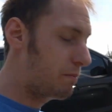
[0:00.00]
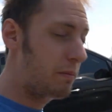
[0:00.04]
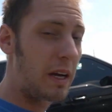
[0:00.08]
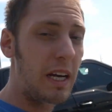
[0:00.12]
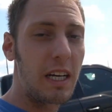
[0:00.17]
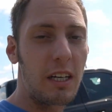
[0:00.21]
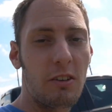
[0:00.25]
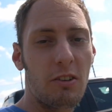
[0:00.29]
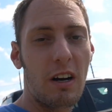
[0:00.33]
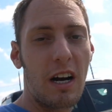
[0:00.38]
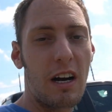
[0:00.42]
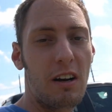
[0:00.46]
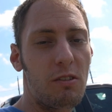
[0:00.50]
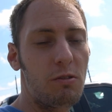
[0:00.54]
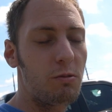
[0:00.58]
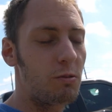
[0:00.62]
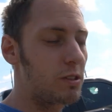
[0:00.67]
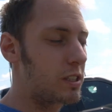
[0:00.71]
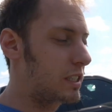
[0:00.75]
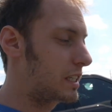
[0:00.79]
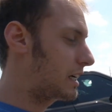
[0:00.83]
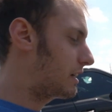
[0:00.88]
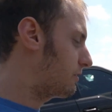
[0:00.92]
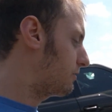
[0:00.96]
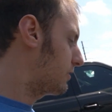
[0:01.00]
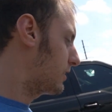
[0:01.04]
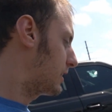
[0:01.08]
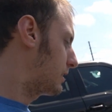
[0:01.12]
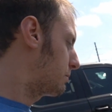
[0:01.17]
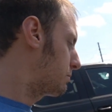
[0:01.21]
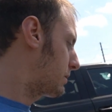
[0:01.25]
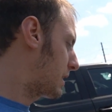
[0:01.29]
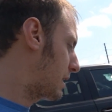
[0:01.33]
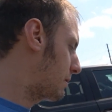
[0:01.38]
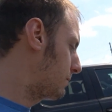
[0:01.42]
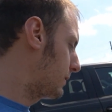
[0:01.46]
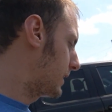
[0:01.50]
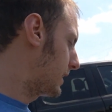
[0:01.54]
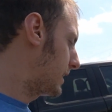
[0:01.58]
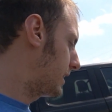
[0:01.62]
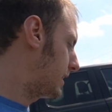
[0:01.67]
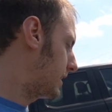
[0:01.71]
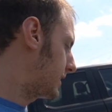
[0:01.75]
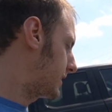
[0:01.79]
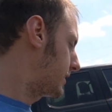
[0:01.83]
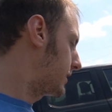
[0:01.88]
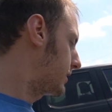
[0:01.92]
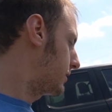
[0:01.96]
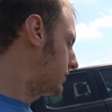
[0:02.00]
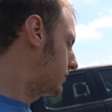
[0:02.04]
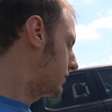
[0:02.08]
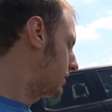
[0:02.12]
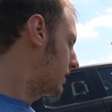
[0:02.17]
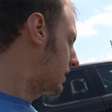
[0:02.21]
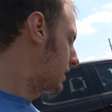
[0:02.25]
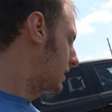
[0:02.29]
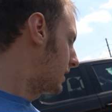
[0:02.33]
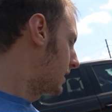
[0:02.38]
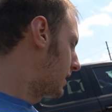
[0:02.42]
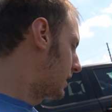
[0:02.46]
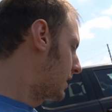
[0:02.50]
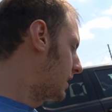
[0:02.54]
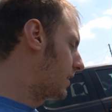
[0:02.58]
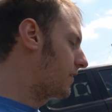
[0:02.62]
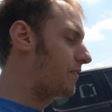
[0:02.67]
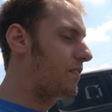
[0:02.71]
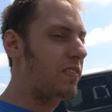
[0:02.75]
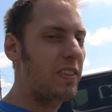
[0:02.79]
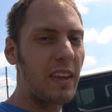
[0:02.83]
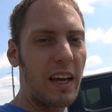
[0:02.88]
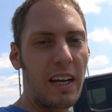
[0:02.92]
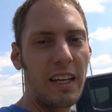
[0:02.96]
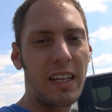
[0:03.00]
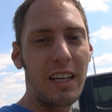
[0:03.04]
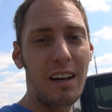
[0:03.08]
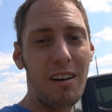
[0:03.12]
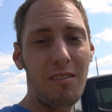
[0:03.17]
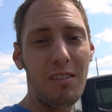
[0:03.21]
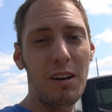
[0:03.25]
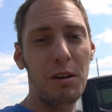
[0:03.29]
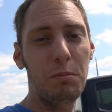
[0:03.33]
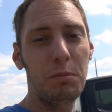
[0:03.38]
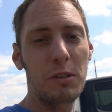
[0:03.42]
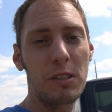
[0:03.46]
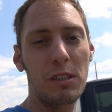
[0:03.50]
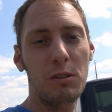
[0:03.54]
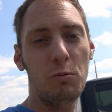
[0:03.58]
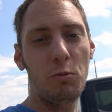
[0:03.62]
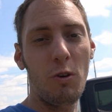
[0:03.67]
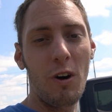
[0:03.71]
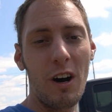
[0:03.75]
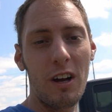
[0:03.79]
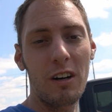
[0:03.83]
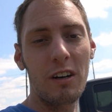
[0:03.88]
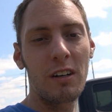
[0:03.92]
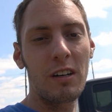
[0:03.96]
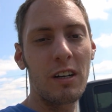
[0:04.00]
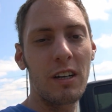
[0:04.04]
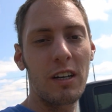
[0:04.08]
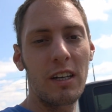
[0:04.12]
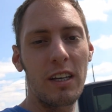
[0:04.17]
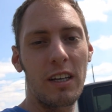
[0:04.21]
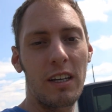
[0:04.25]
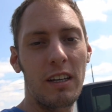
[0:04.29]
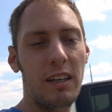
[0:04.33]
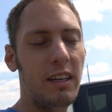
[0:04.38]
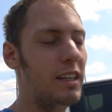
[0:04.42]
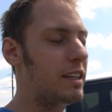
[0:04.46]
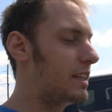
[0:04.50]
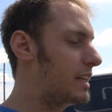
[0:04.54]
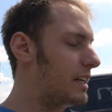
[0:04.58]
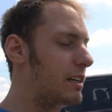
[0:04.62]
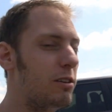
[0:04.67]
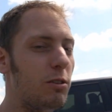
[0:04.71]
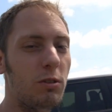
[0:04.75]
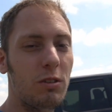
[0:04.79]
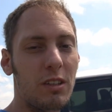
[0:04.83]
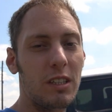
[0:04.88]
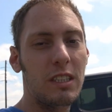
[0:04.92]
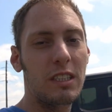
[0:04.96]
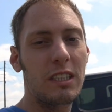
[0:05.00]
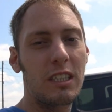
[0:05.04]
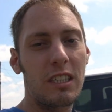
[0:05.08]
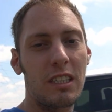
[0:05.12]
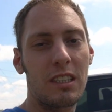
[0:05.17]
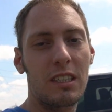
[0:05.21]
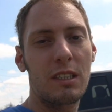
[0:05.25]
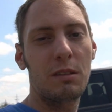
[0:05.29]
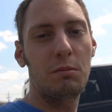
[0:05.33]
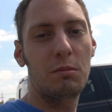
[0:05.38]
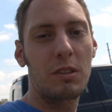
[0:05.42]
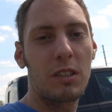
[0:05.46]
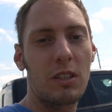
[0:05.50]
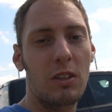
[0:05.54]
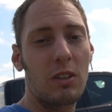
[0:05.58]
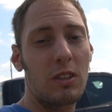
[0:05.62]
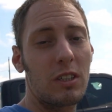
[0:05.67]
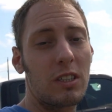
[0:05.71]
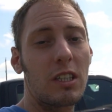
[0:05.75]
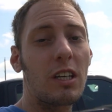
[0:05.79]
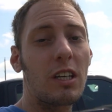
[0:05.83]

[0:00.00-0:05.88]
main ground was definitely probably an issue. I think I'm gonna put some water in the cooling system so there's